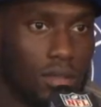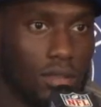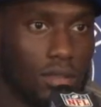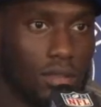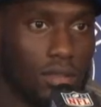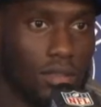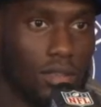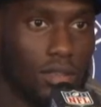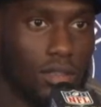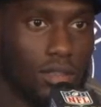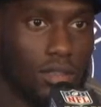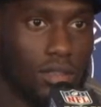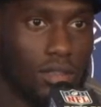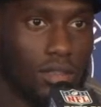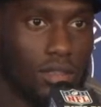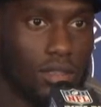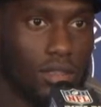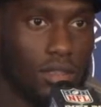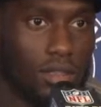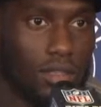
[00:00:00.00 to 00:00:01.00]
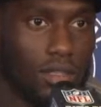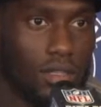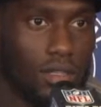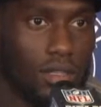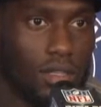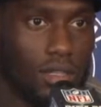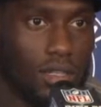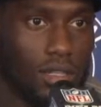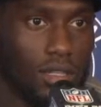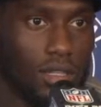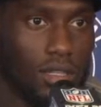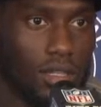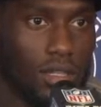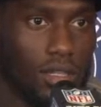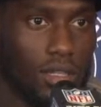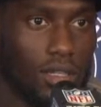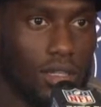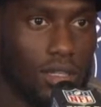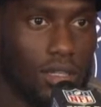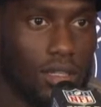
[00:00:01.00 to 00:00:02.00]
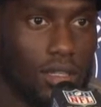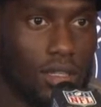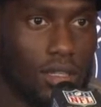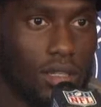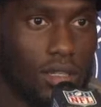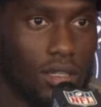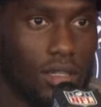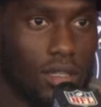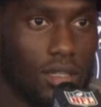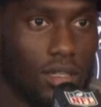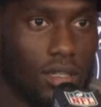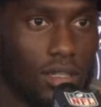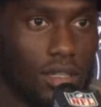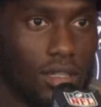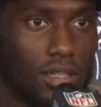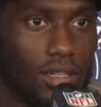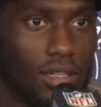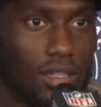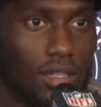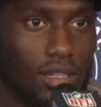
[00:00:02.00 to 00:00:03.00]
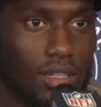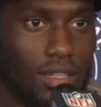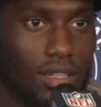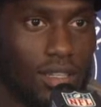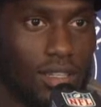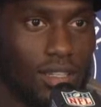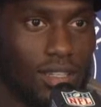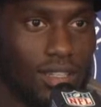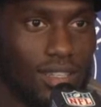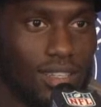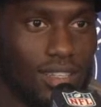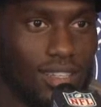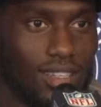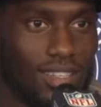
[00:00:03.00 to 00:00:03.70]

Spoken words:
Nothing is said.